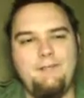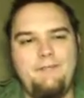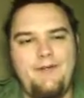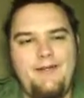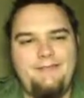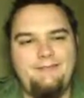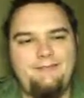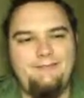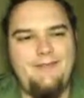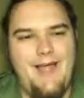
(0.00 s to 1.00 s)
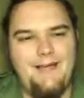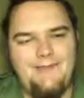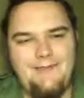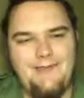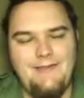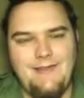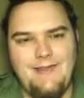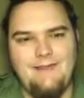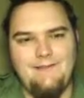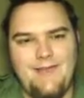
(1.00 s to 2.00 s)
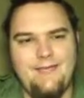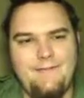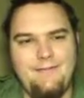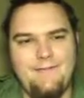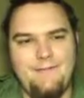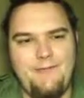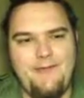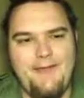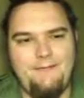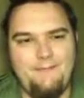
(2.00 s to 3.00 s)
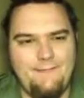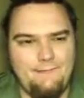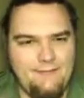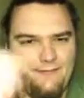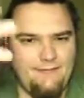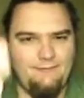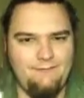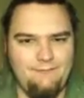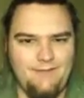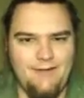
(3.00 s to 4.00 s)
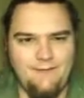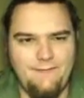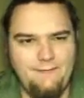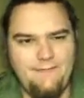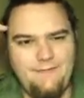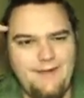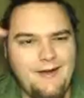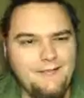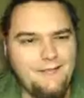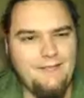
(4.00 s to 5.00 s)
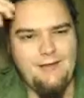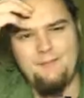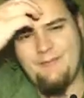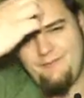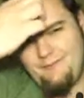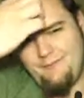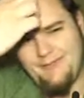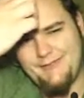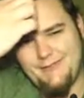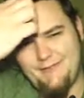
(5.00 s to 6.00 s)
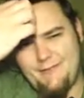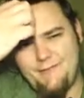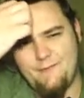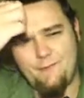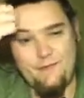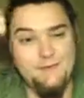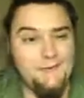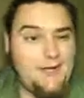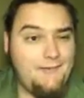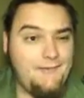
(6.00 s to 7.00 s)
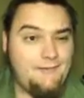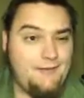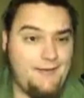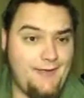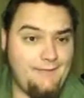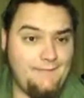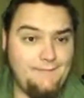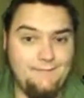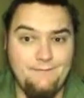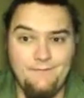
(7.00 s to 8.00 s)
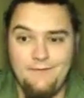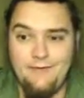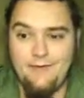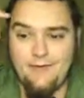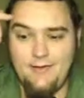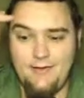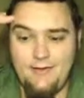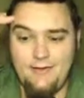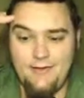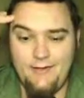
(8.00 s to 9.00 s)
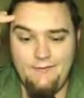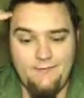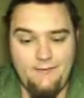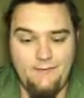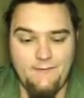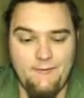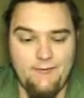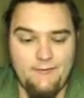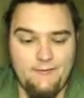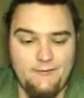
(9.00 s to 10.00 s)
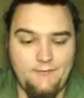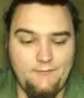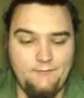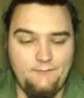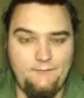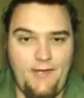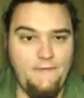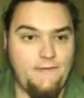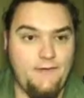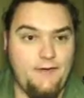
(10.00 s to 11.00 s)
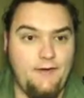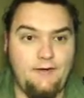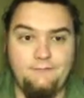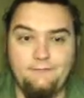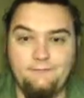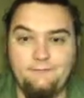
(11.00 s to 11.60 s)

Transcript: But I think they needed to give him some of that. Some of the, some character development. Which they sort of tried to, I guess. Tony Stark, insecure.